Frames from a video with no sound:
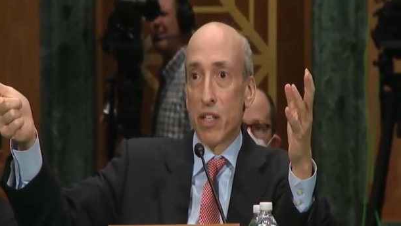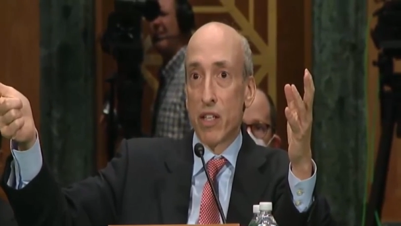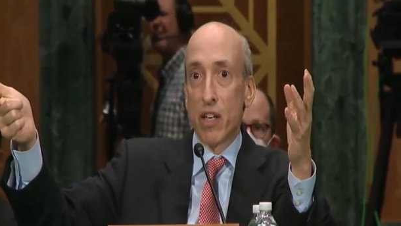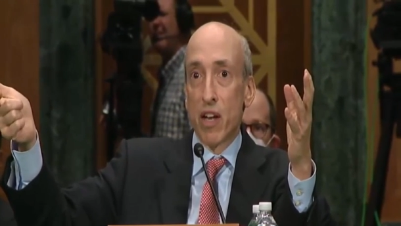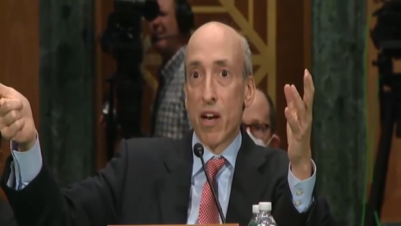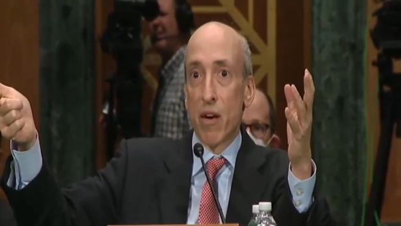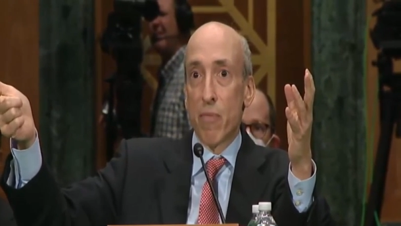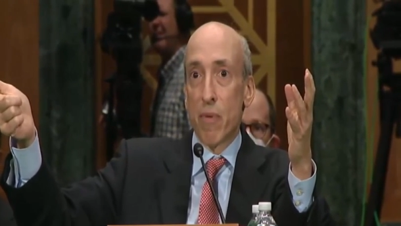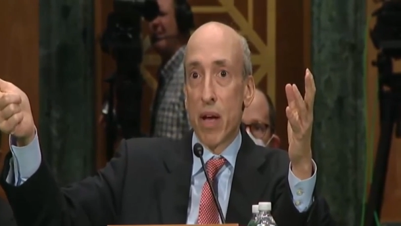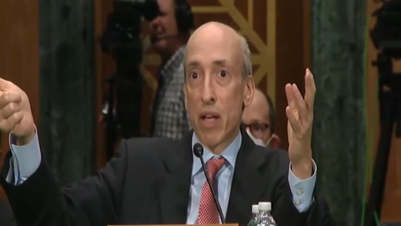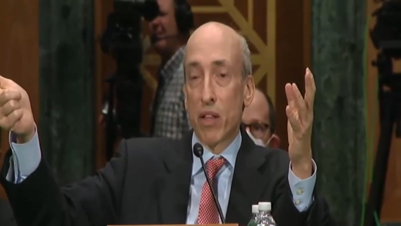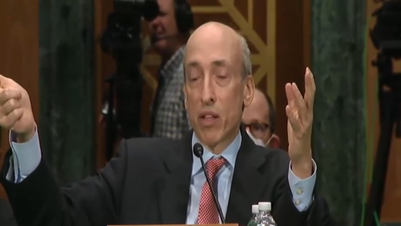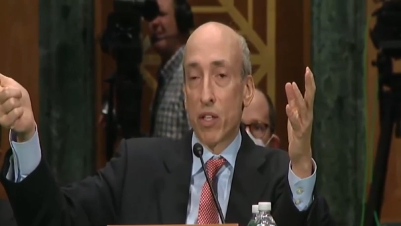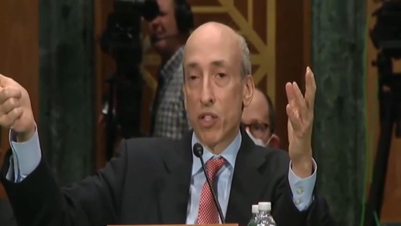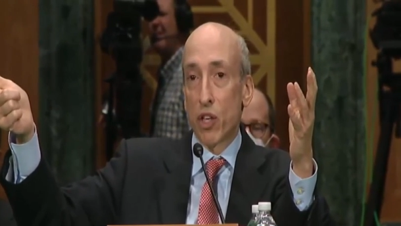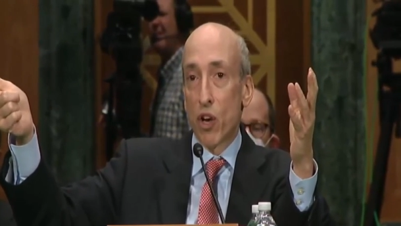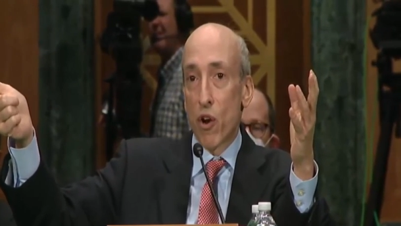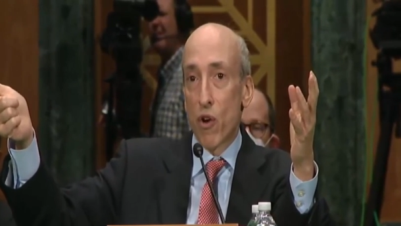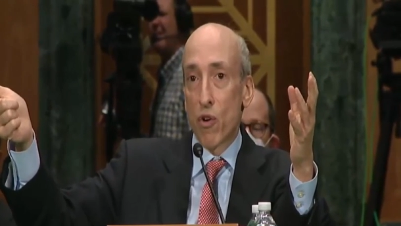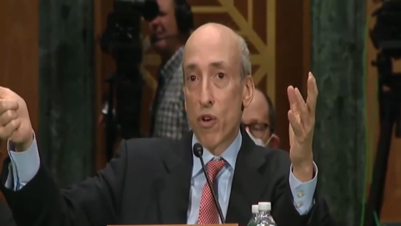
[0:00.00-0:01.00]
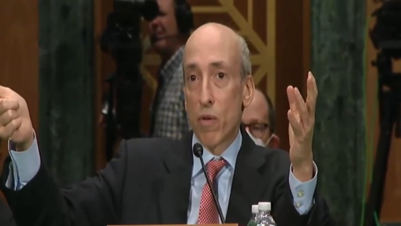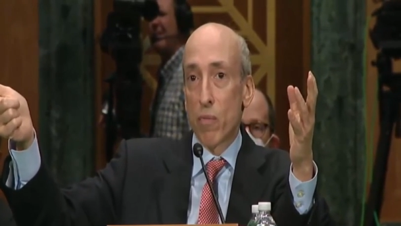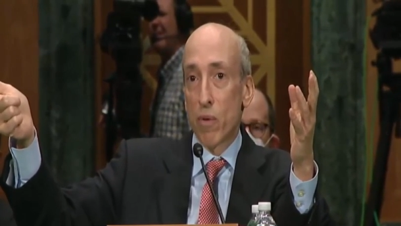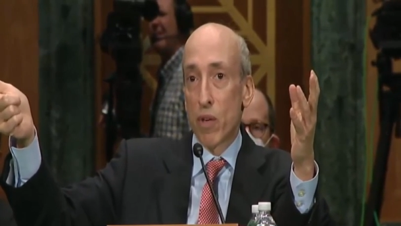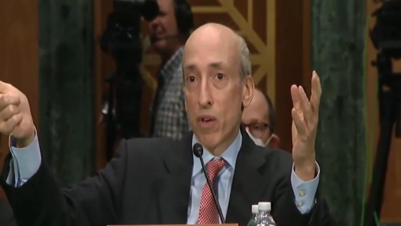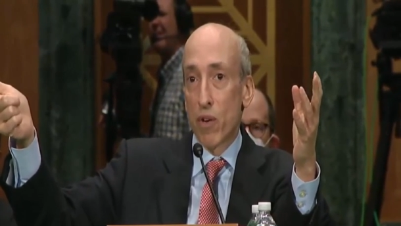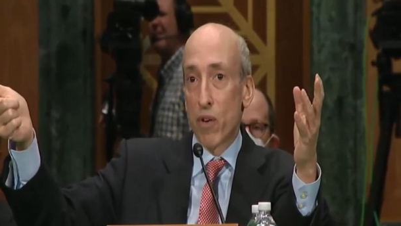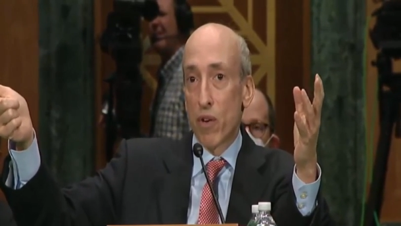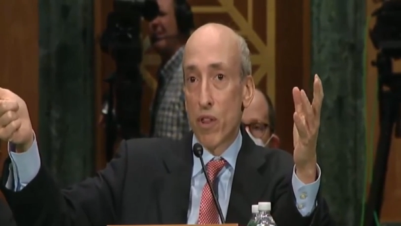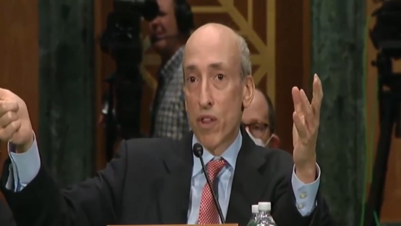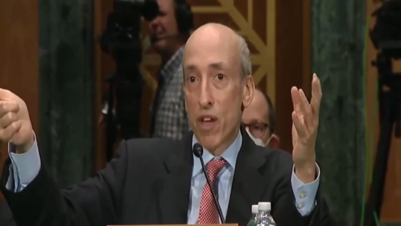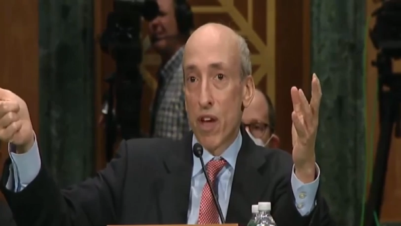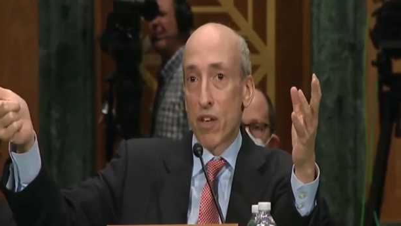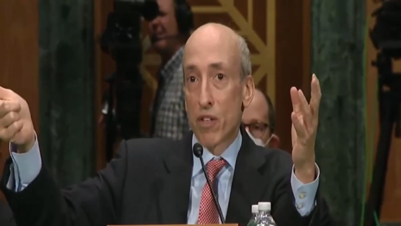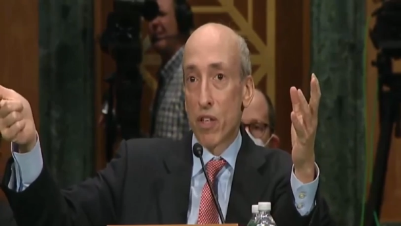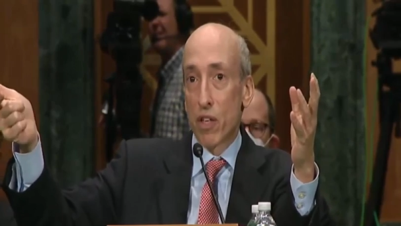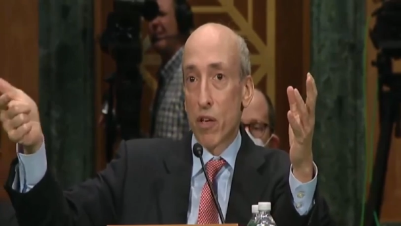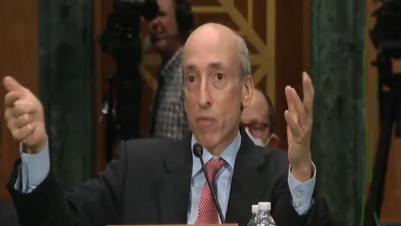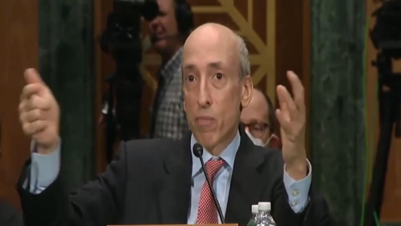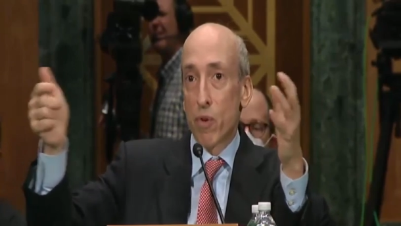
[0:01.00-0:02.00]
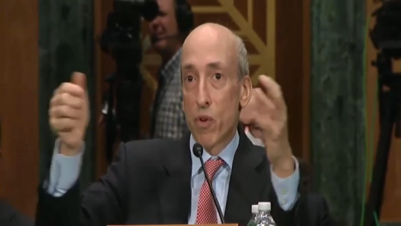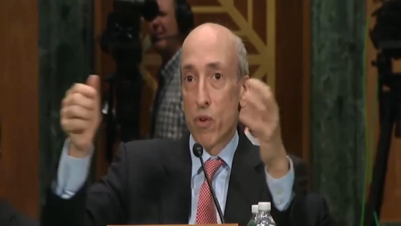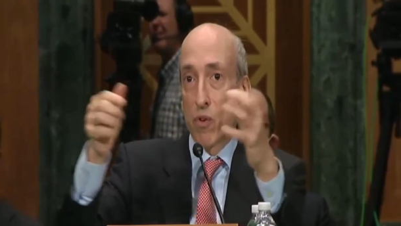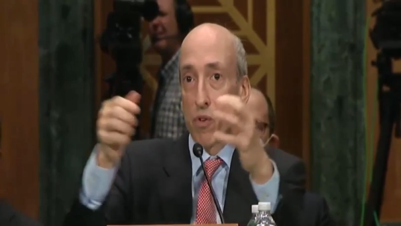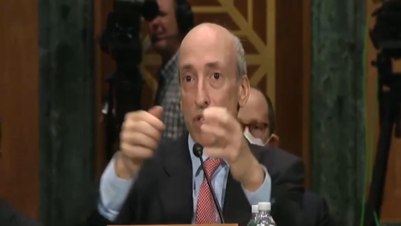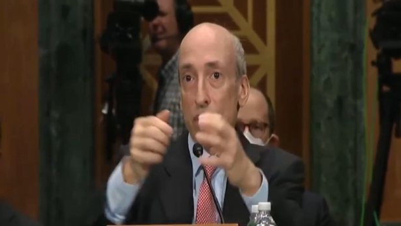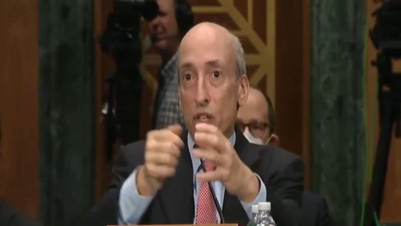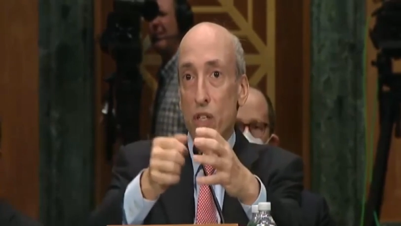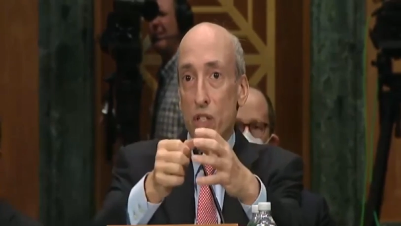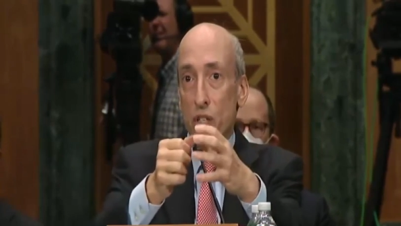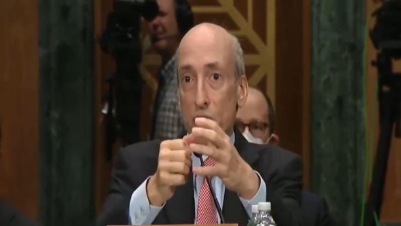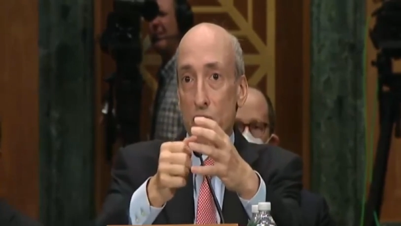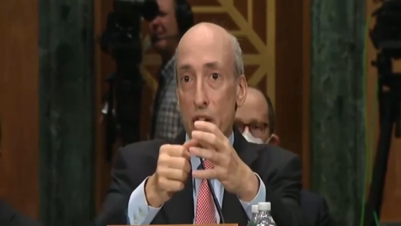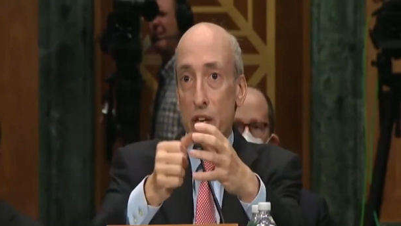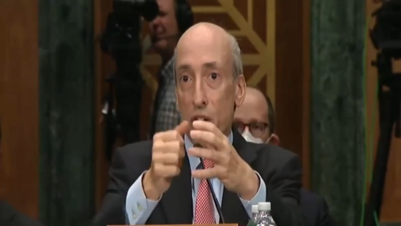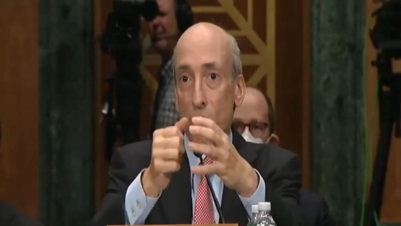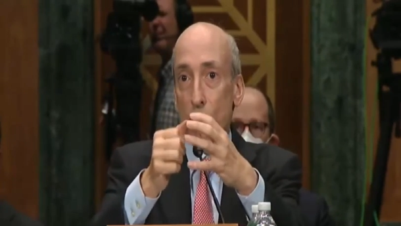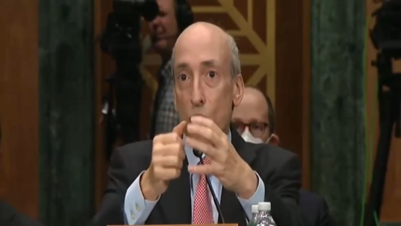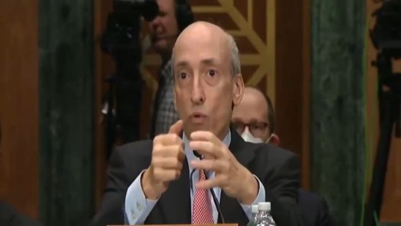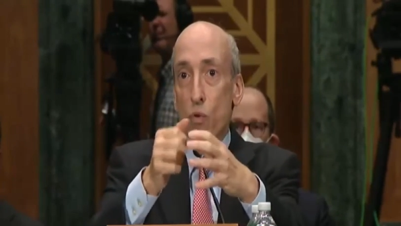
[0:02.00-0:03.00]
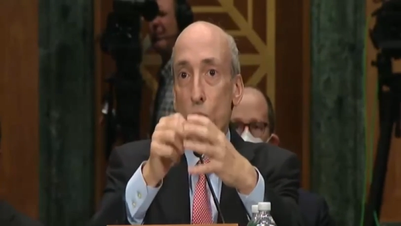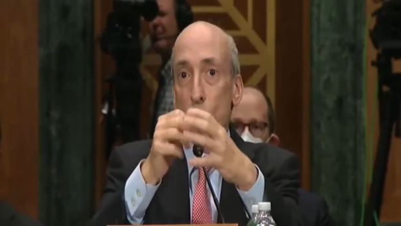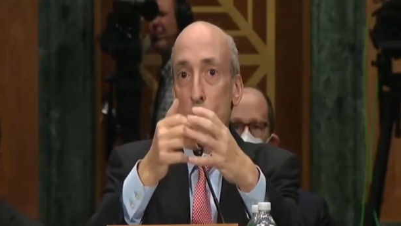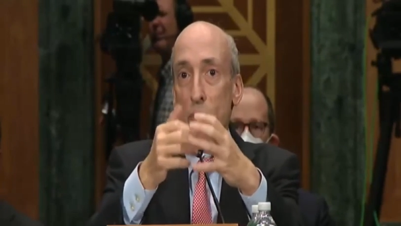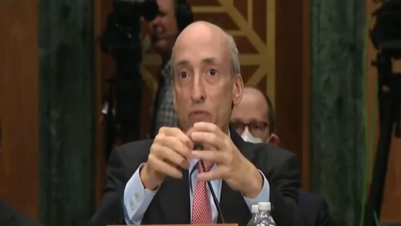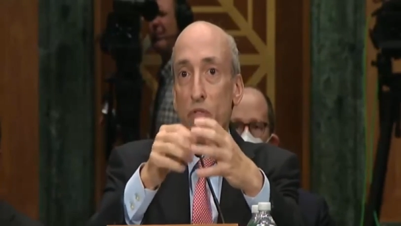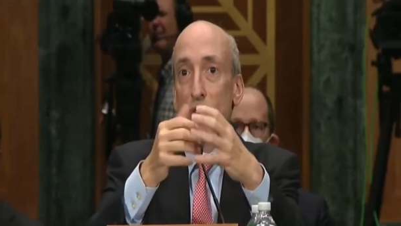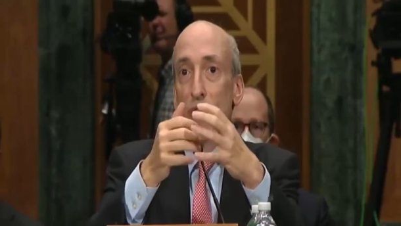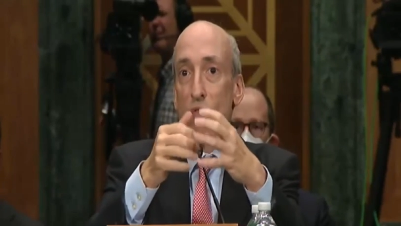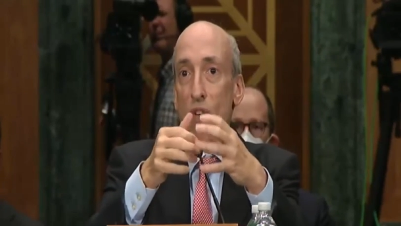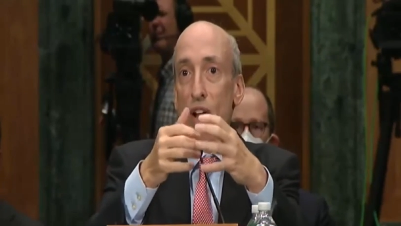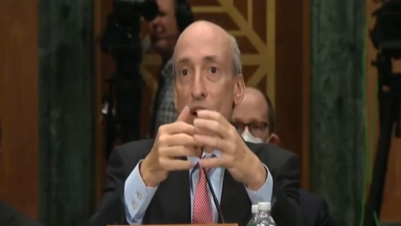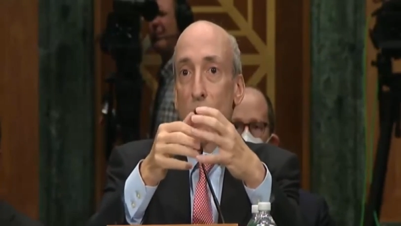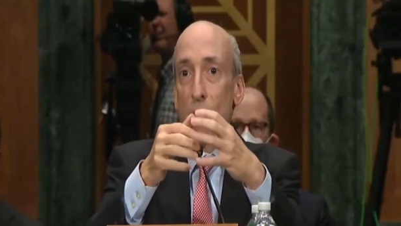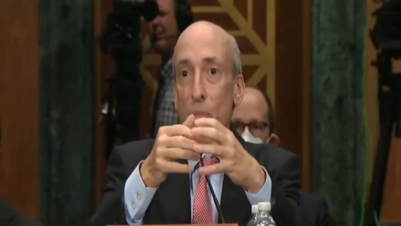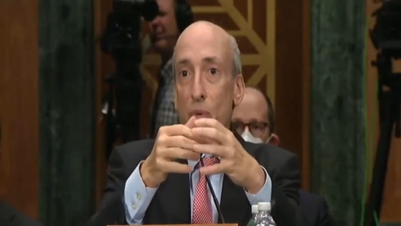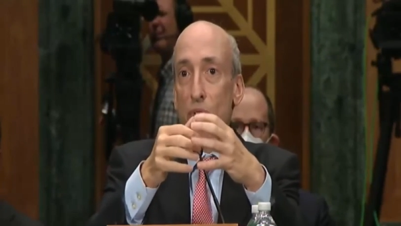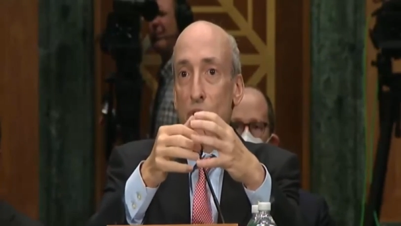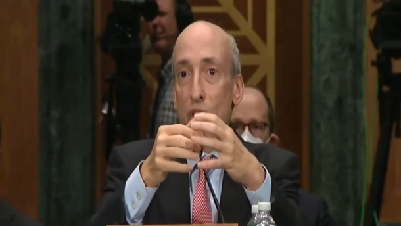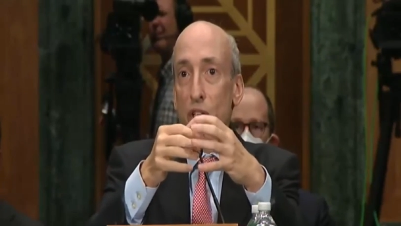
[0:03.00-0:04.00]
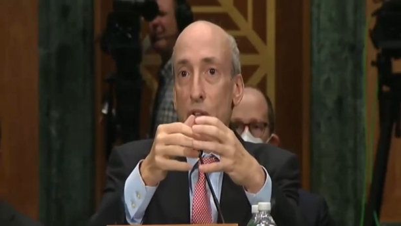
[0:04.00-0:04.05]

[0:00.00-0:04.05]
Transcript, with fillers: It's not about the token being on 1,000 computers. It's just like a group of developers